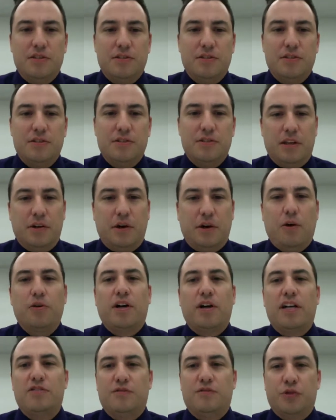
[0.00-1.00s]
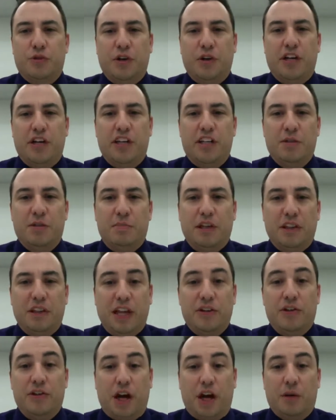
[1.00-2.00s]
and all kinds of training to be allowed to
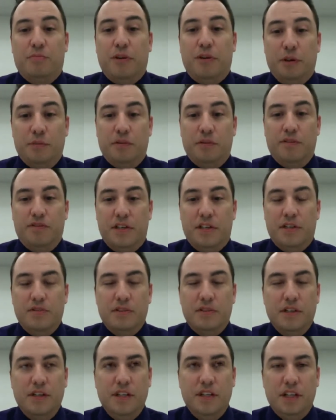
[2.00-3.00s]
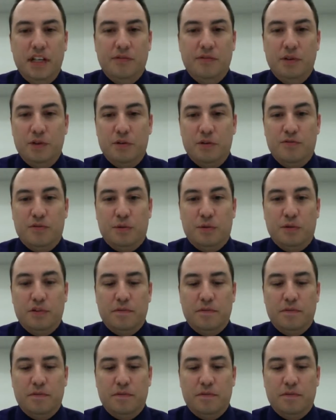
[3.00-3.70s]
operate one of these if you could afford it.